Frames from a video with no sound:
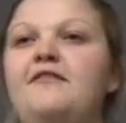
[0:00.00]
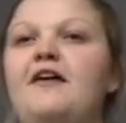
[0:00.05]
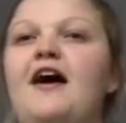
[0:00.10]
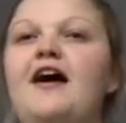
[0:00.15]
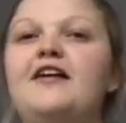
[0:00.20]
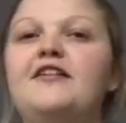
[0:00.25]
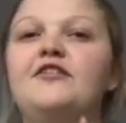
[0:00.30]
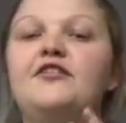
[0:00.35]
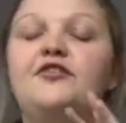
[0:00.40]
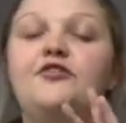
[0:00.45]

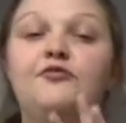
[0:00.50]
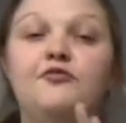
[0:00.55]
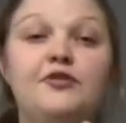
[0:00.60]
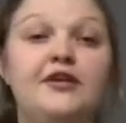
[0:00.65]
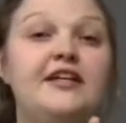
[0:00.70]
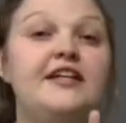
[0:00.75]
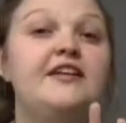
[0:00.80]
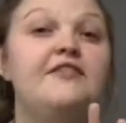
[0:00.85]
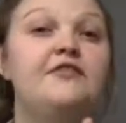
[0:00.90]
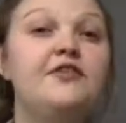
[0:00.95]
find
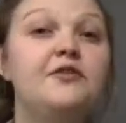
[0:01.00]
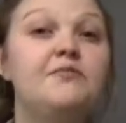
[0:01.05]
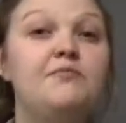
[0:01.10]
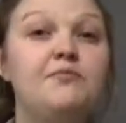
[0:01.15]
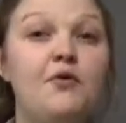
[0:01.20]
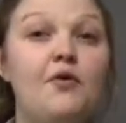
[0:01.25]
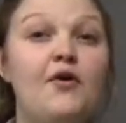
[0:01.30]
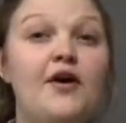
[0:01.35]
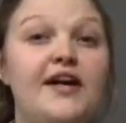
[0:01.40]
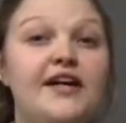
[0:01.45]
3 different
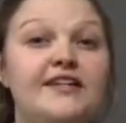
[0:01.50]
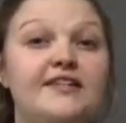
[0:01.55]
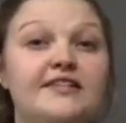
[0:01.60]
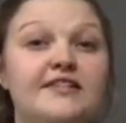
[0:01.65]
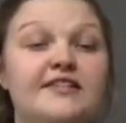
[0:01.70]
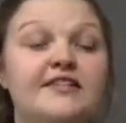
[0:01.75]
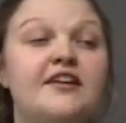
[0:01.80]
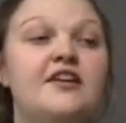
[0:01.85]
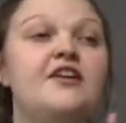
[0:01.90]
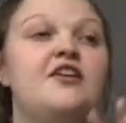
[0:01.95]

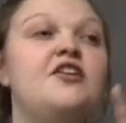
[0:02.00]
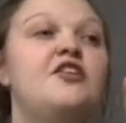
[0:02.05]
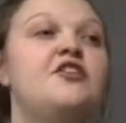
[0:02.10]
points